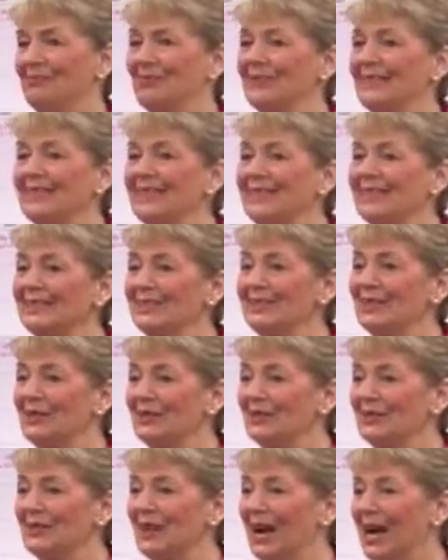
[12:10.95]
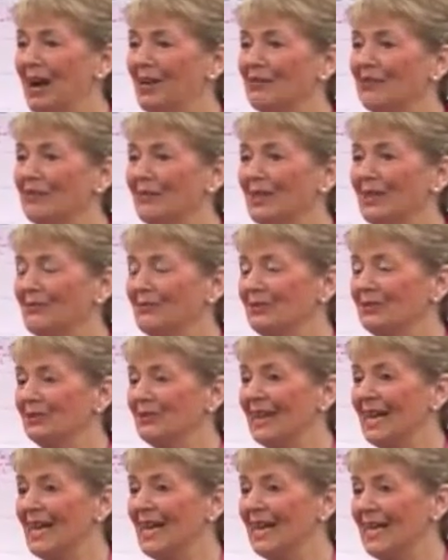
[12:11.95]
Please know how
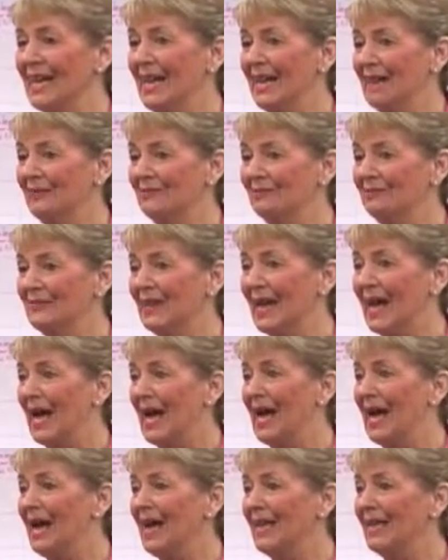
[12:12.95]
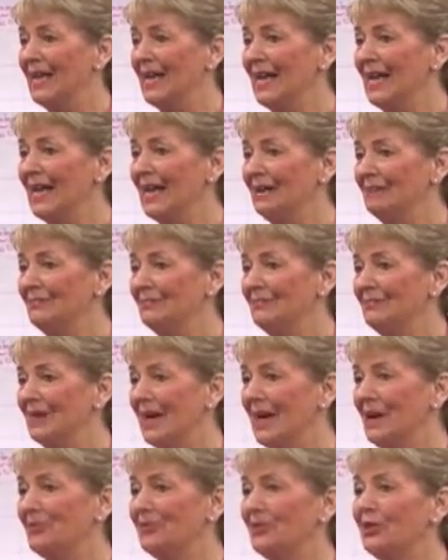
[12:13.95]
grateful I am. I am
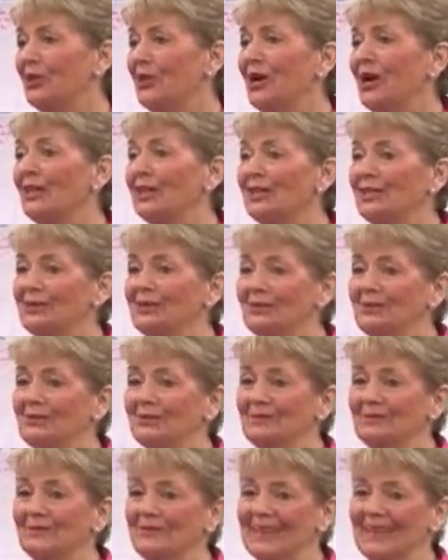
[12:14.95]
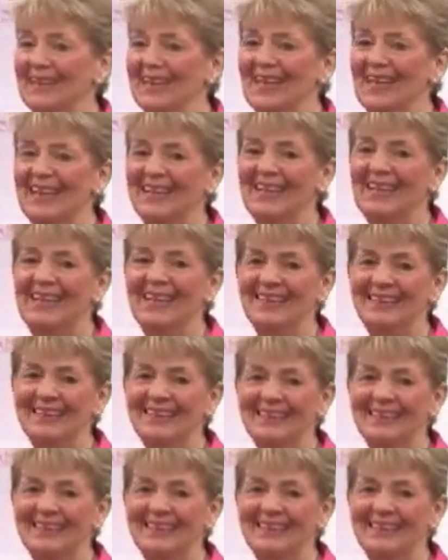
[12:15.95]
applauding you and I